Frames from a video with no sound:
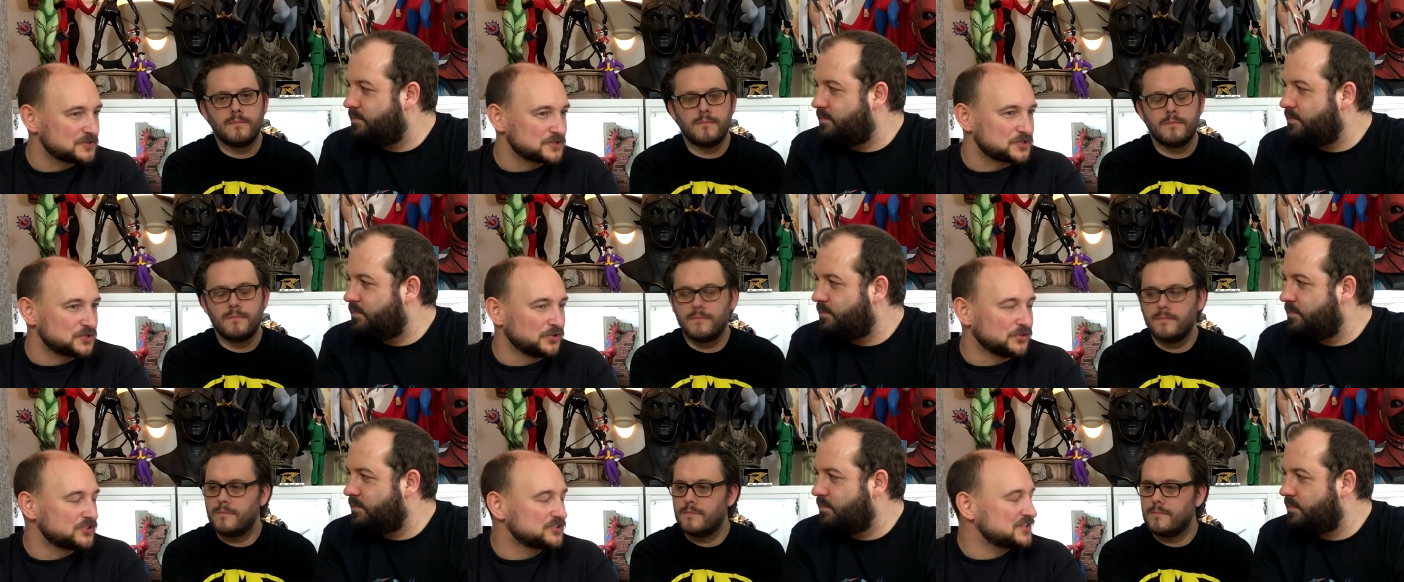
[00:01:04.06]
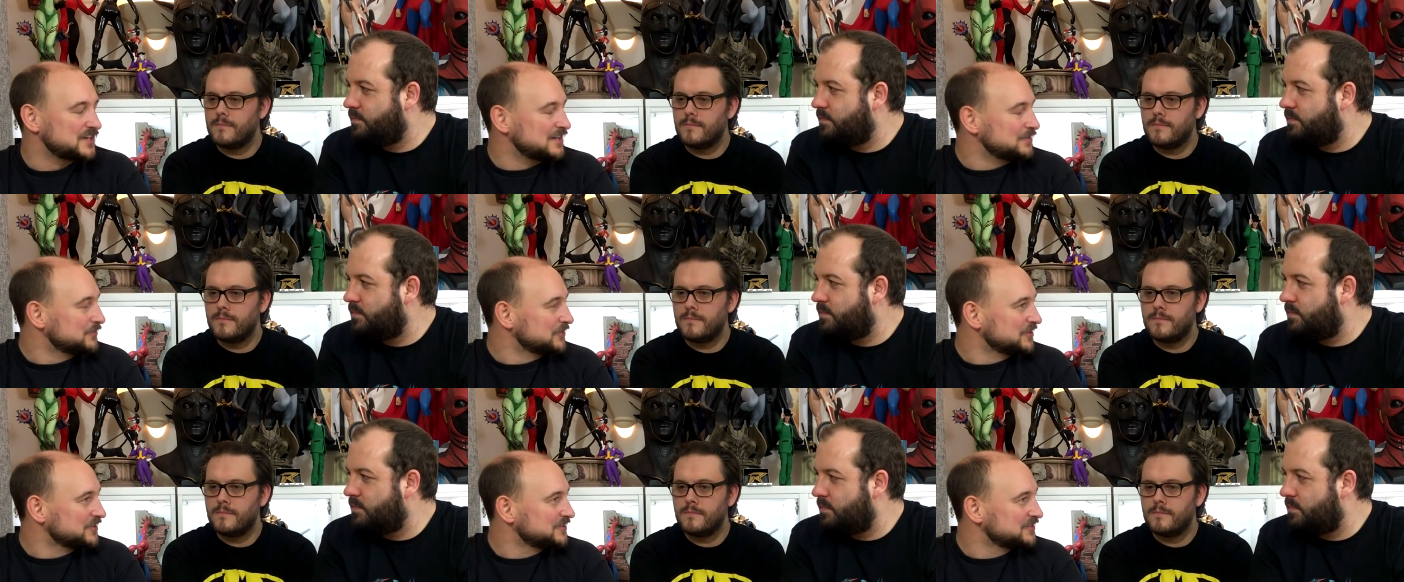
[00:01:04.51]
Speaker 1: just gone to
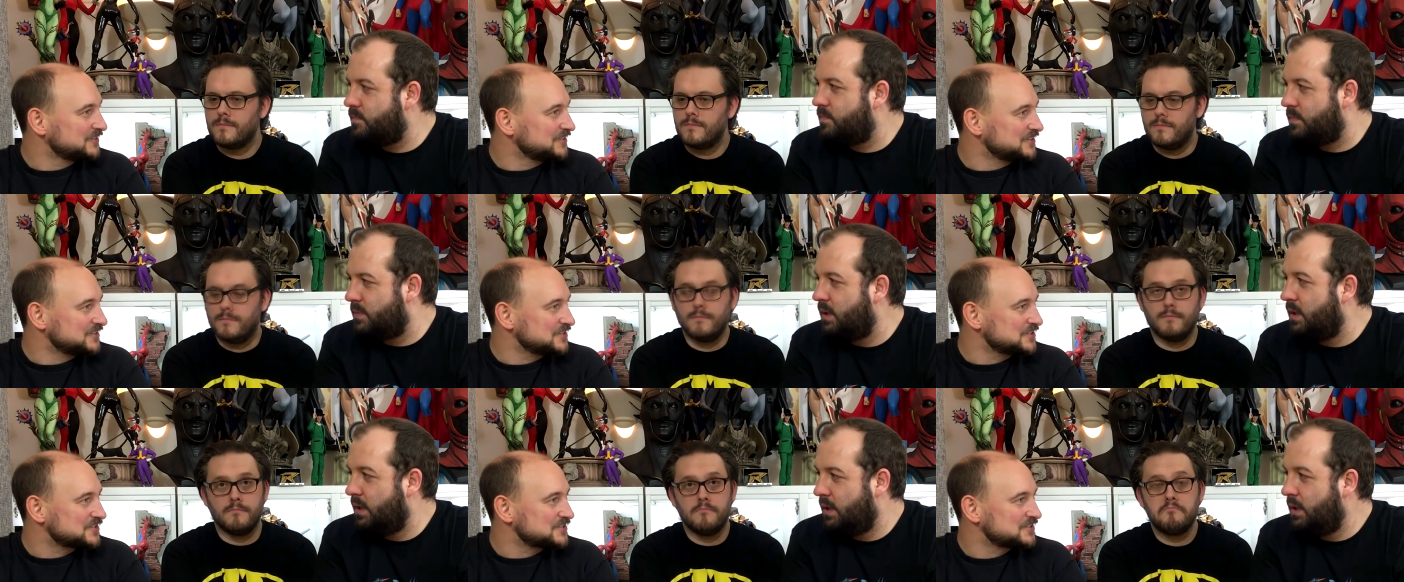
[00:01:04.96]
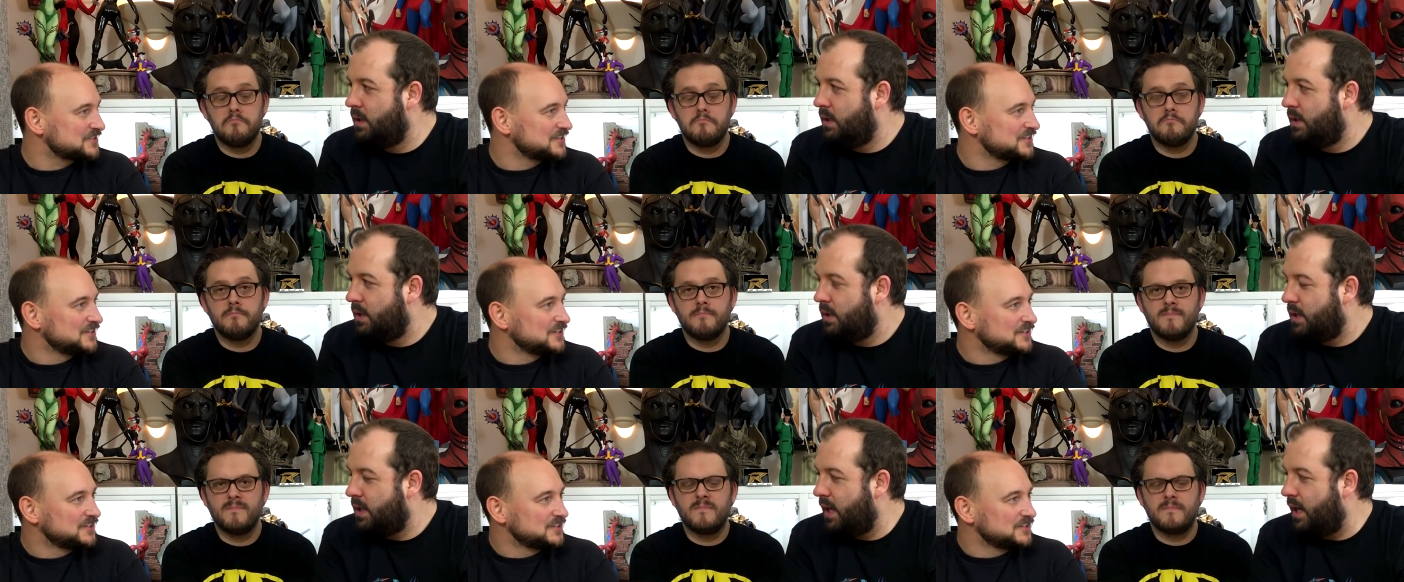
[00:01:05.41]
town with it. Mm. just
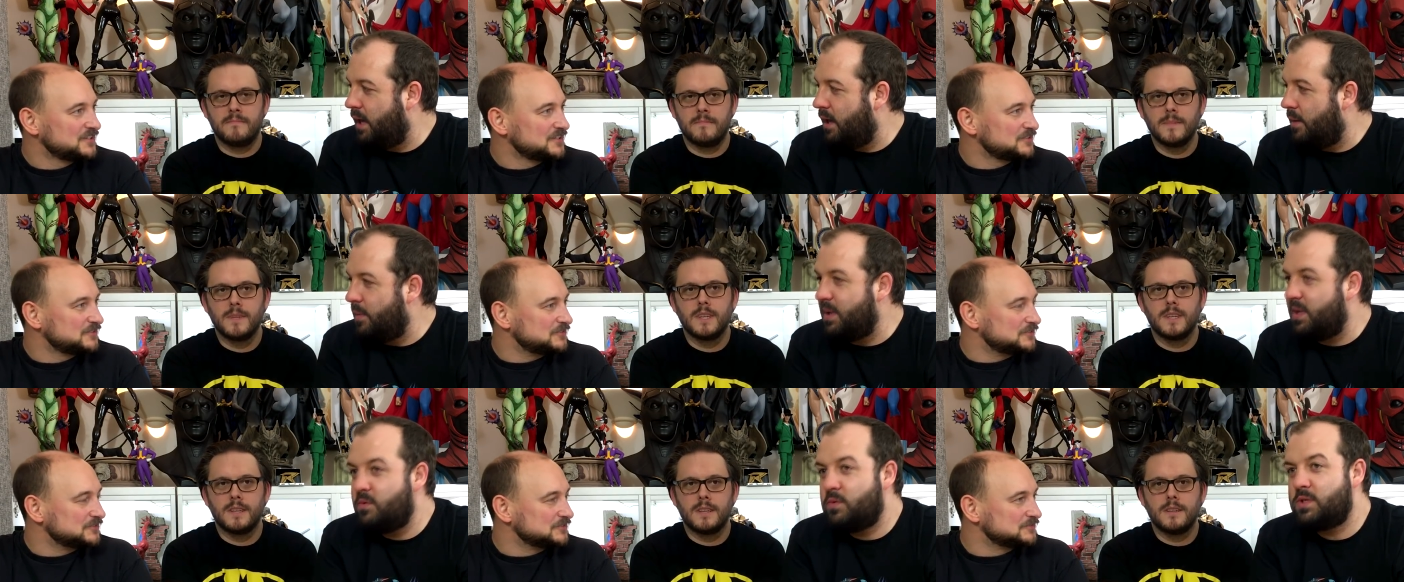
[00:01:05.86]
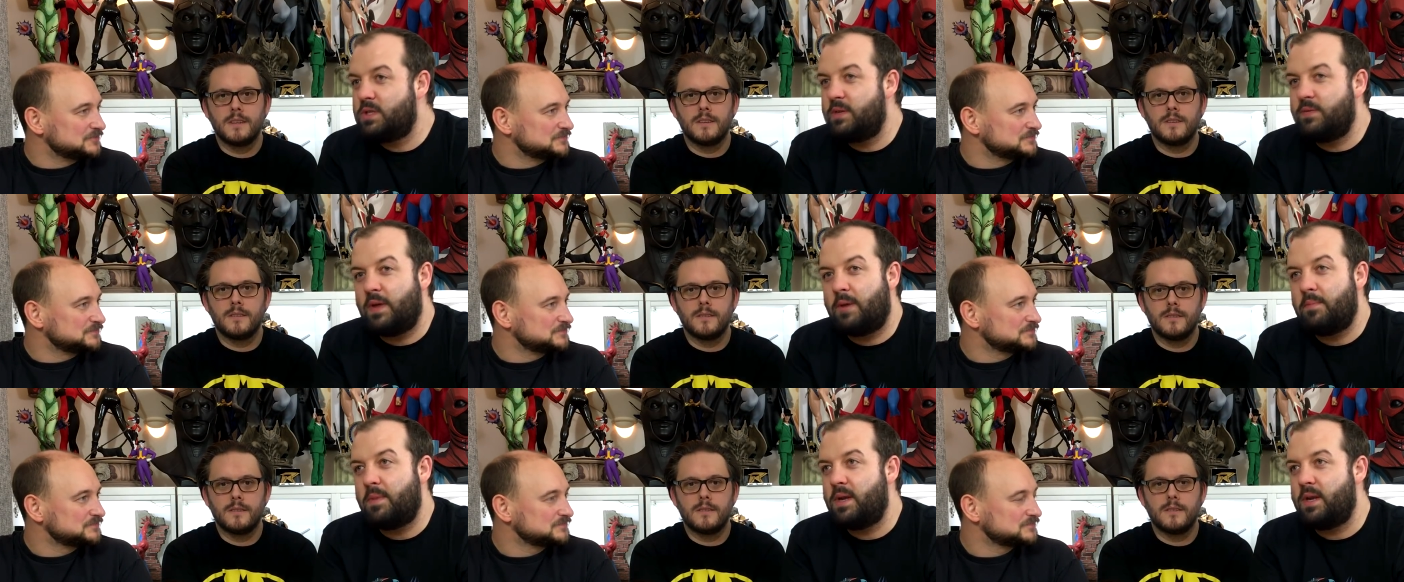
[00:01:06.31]
yeah, I mean there
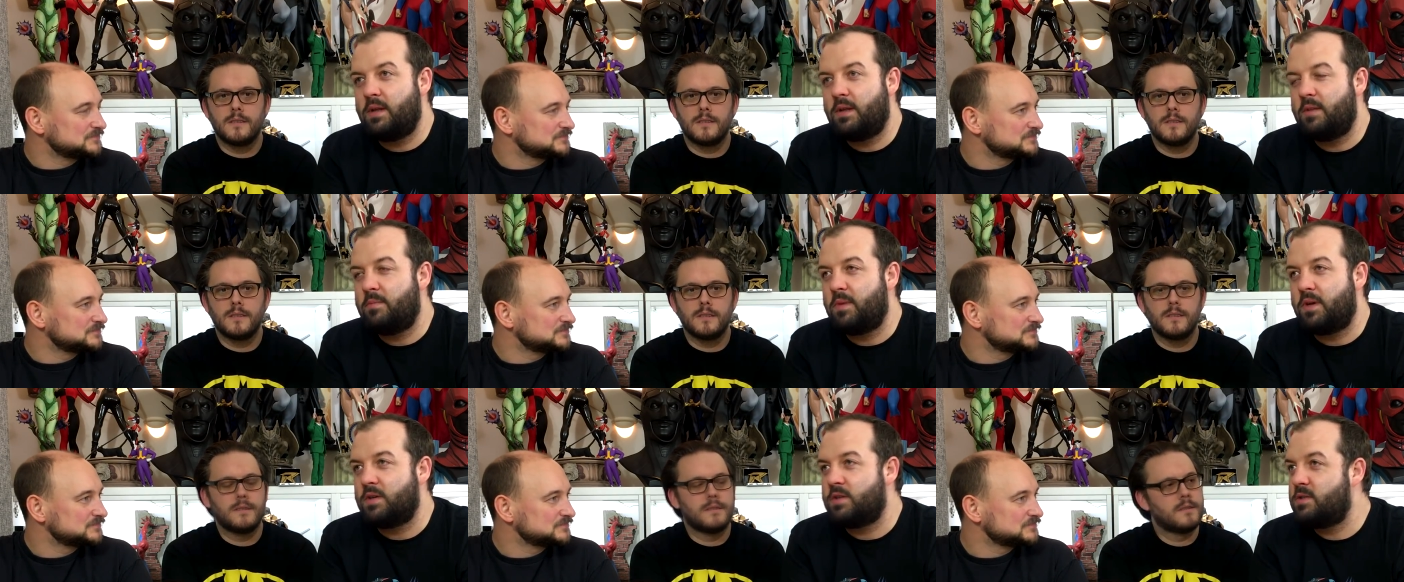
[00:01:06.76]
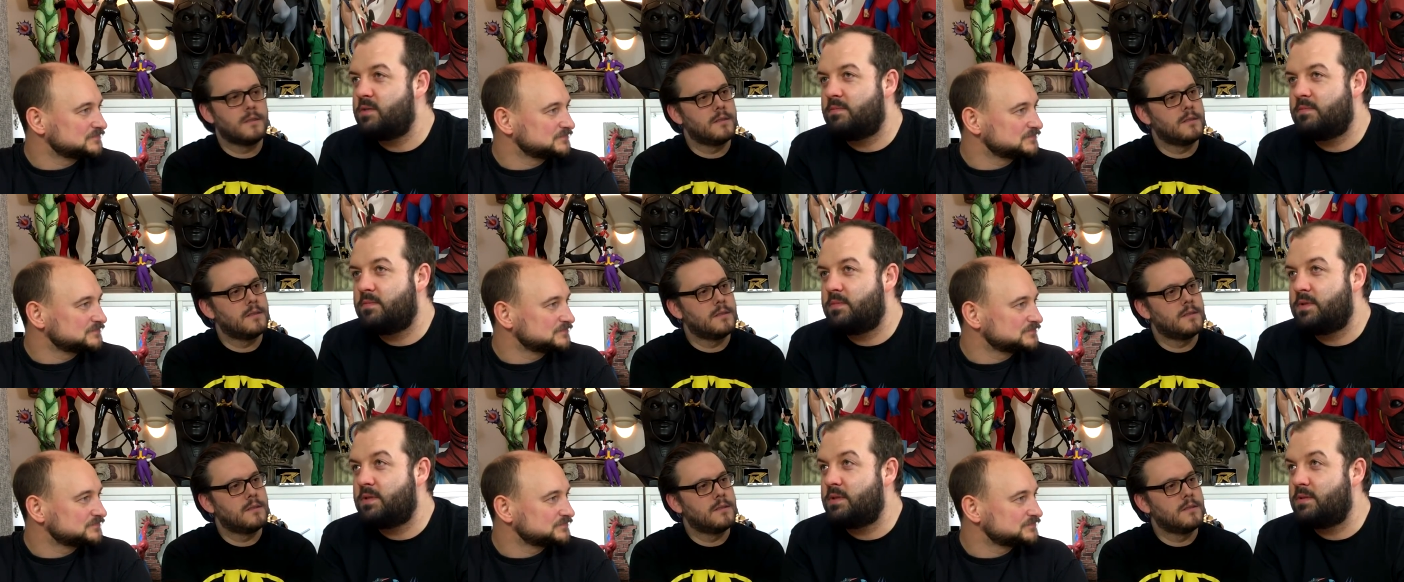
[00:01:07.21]
wasn't even that many, that much.
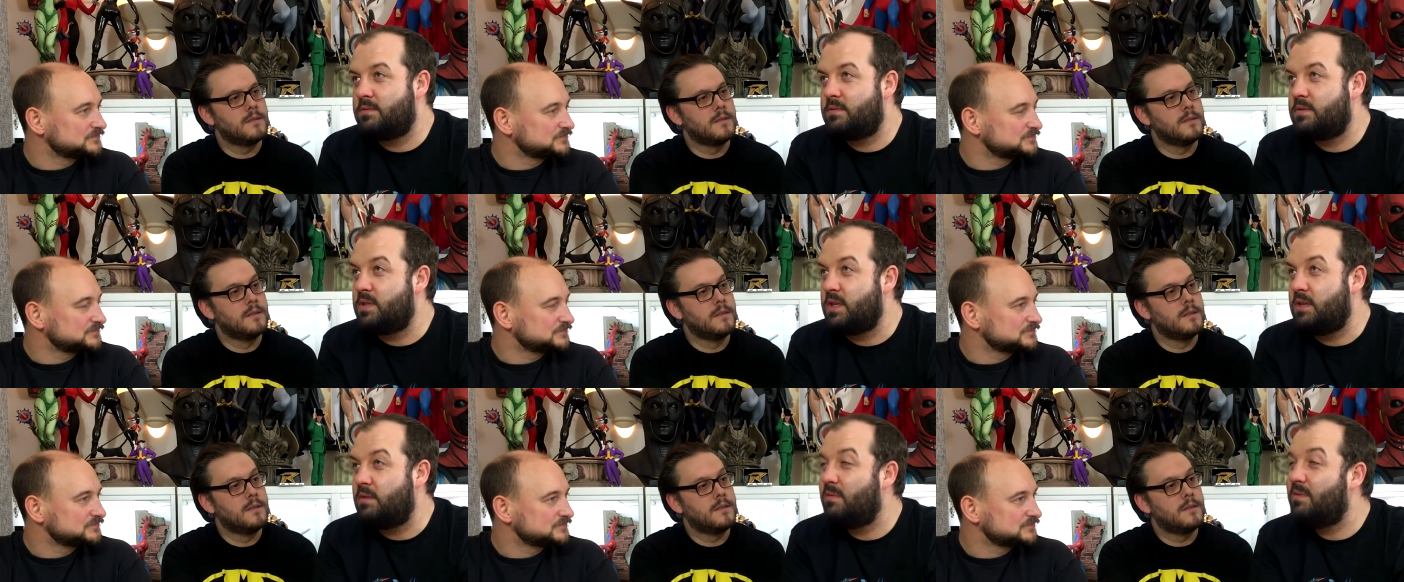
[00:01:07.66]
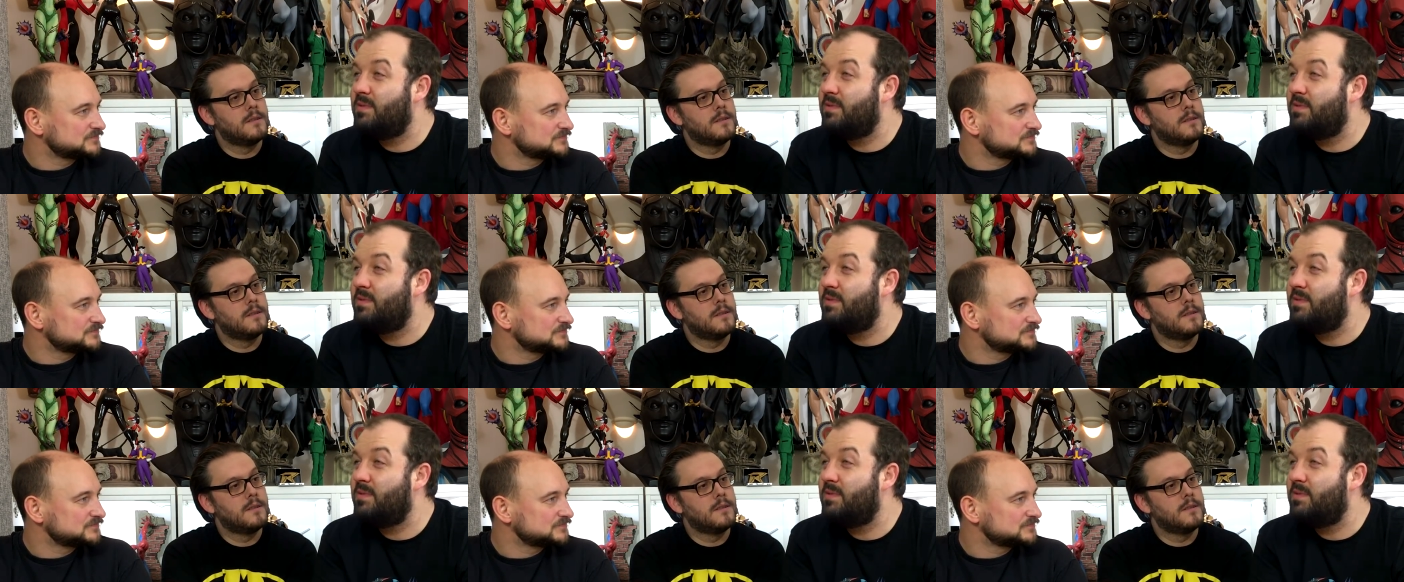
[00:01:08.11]
See,